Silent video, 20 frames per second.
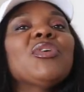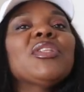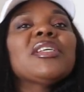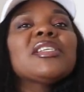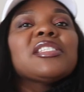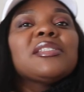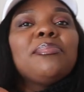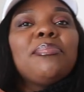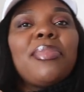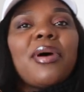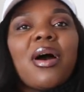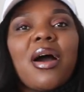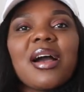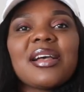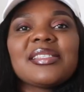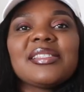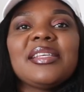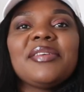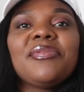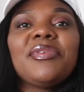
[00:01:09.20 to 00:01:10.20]
with this
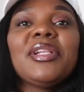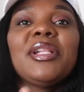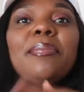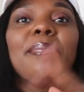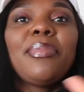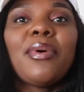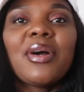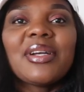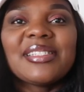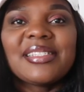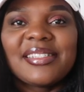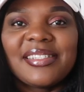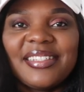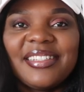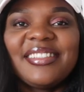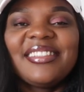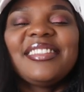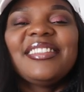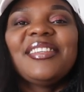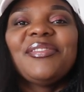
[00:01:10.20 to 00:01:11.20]
box they really boxed
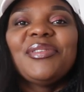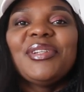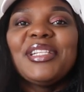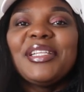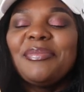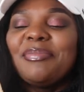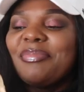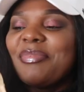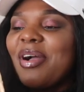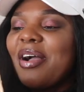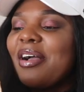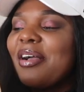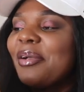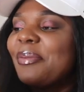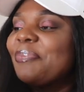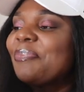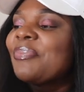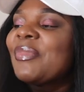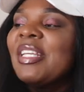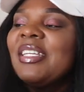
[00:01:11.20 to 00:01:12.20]
it they really
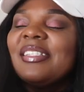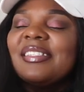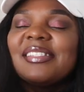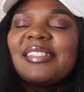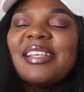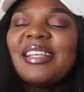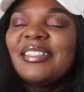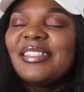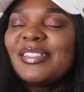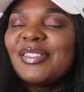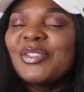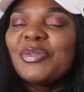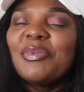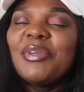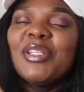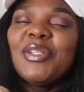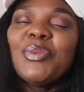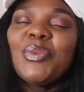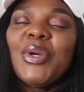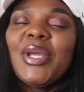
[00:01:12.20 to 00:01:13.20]
um, sent it to
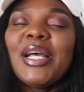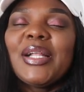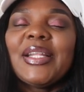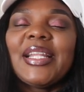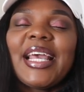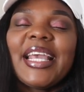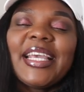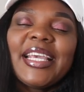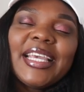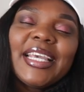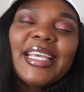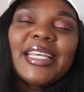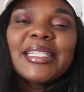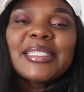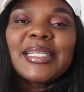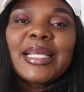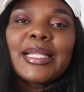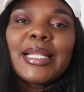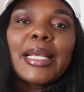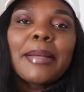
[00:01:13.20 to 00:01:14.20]
me the way i like
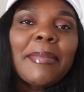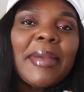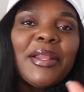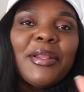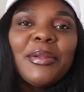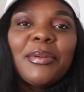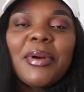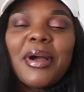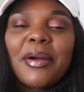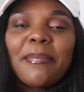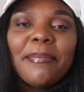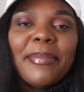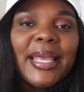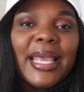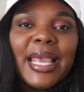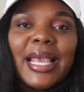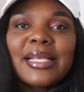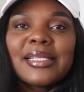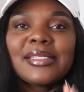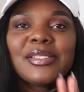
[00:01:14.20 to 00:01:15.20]
it i like my uh,
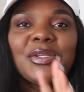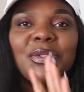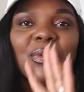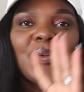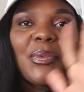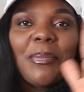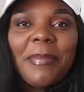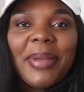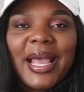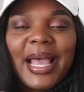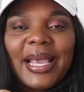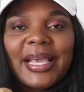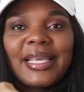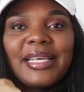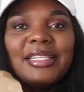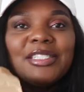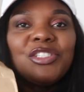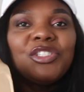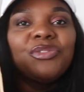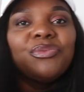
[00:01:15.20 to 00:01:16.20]
bags you know
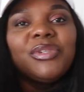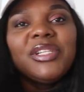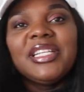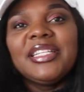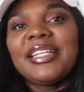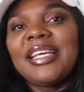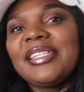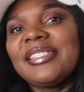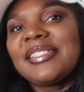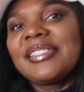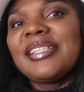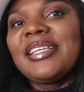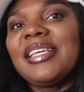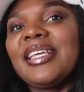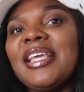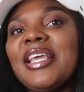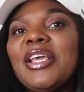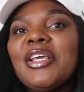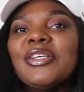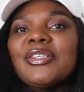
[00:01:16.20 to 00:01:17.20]
packaged really
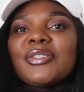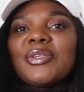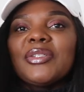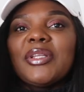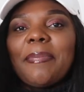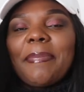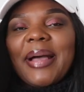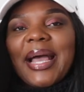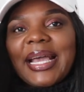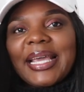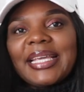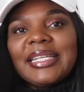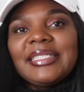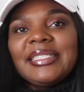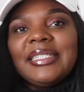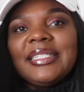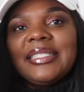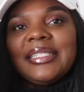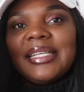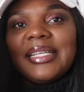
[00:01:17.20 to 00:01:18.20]
nicely so the
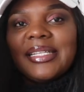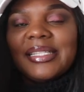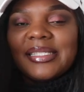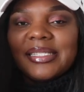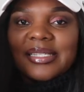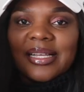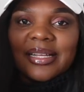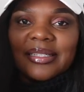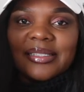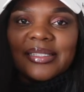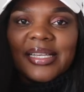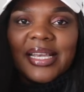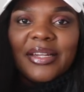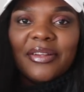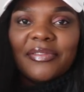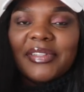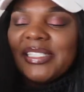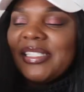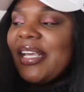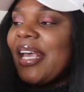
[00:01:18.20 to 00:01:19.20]
packaging is uh,
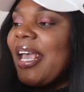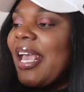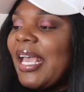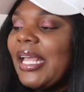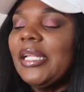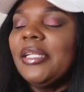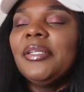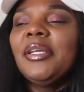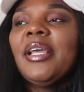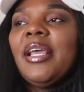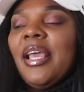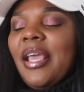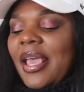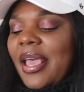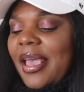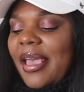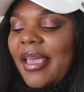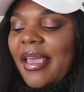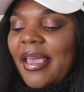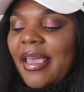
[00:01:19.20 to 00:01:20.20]
10 over 10
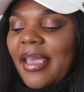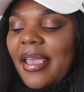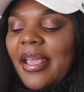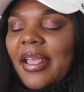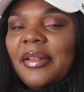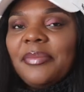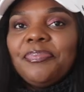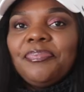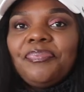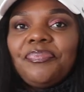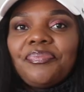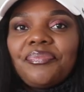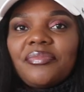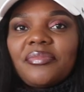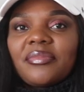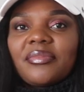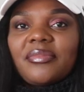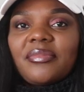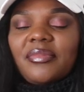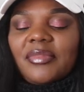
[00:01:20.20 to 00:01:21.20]
and
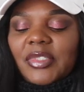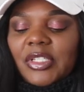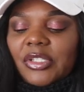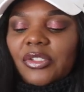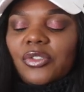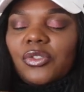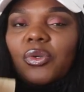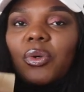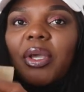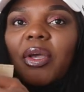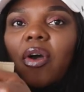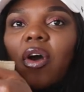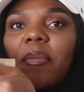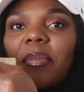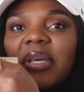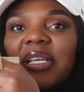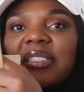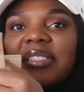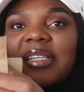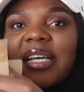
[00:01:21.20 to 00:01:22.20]
so it
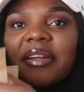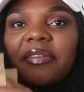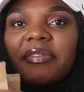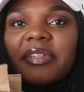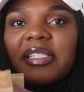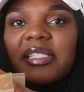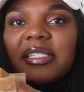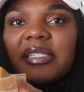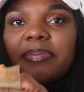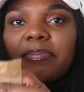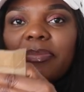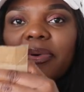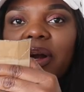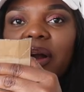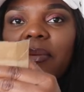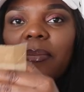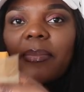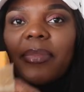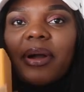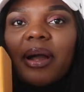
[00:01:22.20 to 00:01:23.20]
comes inside of this
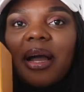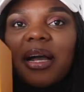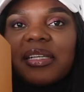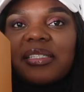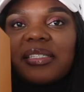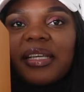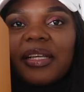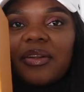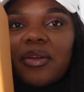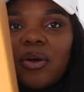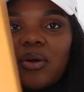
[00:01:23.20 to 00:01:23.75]
brown box and